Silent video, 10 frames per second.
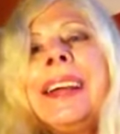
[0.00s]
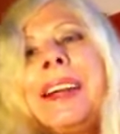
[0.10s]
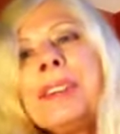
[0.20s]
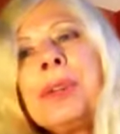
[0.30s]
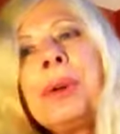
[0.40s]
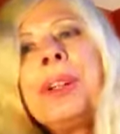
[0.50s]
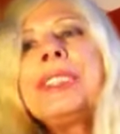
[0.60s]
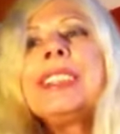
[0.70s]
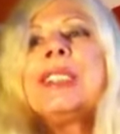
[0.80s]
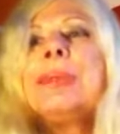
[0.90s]
I of
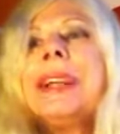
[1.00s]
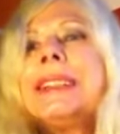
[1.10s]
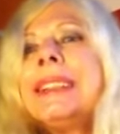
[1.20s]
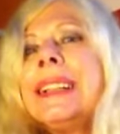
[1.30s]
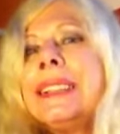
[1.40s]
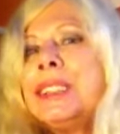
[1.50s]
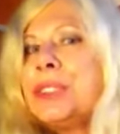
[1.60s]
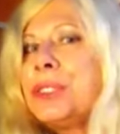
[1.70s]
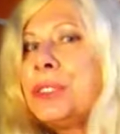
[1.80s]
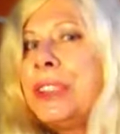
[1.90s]
course expected a
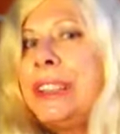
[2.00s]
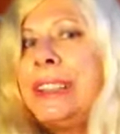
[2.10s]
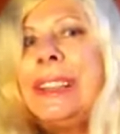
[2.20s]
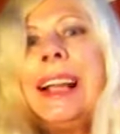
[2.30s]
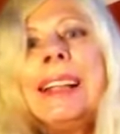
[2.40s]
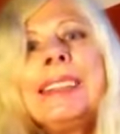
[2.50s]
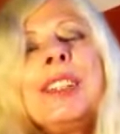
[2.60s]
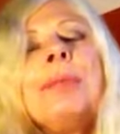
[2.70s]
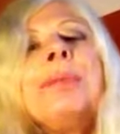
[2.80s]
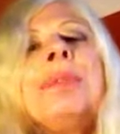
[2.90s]
serene and
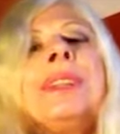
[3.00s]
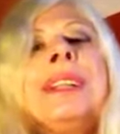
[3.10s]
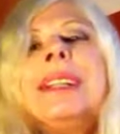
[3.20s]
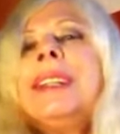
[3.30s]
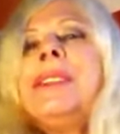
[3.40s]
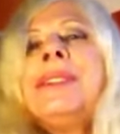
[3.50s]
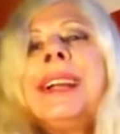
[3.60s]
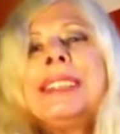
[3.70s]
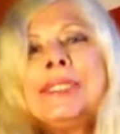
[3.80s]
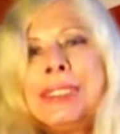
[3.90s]
completely
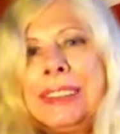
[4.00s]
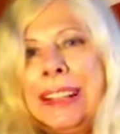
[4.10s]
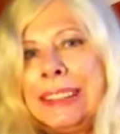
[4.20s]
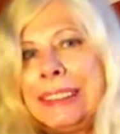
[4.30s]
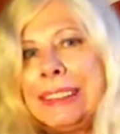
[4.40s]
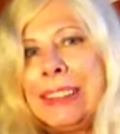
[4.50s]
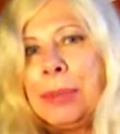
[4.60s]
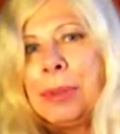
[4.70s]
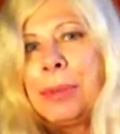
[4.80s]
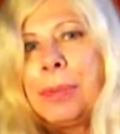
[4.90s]
restful night's
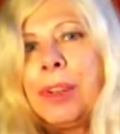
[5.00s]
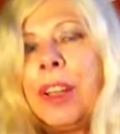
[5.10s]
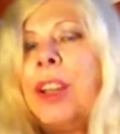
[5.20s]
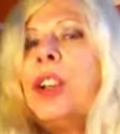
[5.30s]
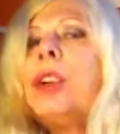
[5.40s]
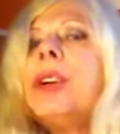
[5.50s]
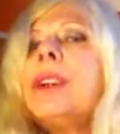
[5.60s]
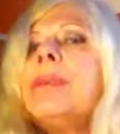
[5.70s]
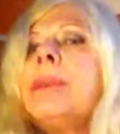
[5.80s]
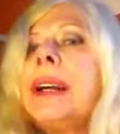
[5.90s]
sleep.
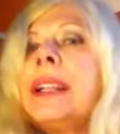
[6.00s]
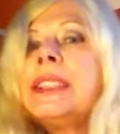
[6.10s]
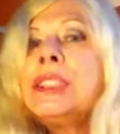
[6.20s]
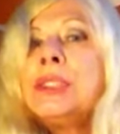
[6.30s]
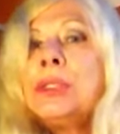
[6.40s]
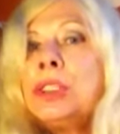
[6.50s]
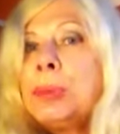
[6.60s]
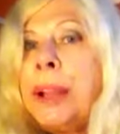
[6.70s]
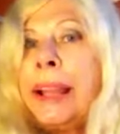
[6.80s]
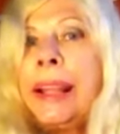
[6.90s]
But as soon
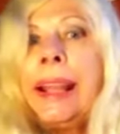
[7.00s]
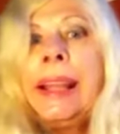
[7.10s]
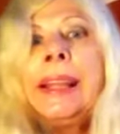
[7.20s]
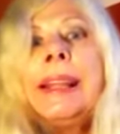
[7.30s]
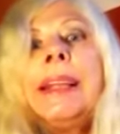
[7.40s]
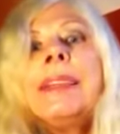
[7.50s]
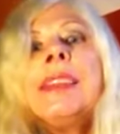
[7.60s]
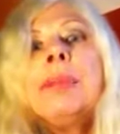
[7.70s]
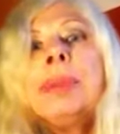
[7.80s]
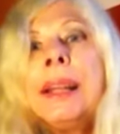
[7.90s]
as my head hit
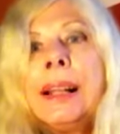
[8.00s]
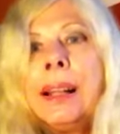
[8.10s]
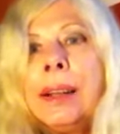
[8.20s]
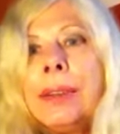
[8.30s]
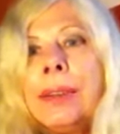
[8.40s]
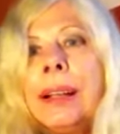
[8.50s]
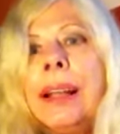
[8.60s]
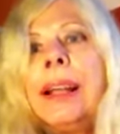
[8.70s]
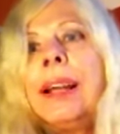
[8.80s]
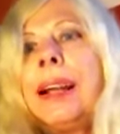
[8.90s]
the pillow,
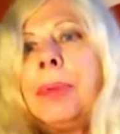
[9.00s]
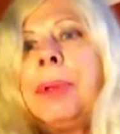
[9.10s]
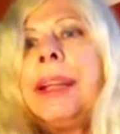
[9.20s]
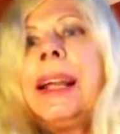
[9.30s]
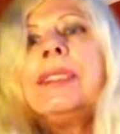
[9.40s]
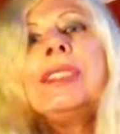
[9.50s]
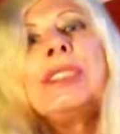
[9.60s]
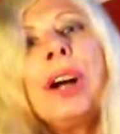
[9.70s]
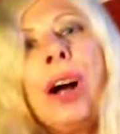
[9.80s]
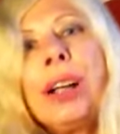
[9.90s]
I began to
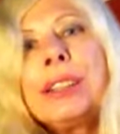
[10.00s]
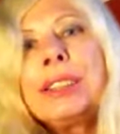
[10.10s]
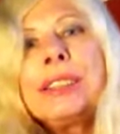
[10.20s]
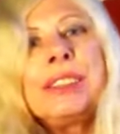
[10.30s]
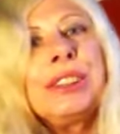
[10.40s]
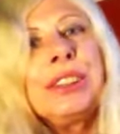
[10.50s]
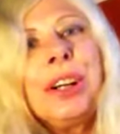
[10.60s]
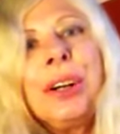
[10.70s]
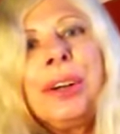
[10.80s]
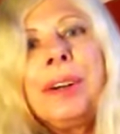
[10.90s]
toss and to
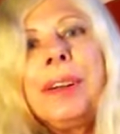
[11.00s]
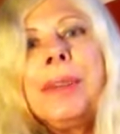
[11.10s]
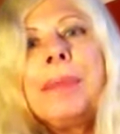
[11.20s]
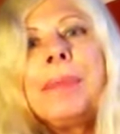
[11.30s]
turn.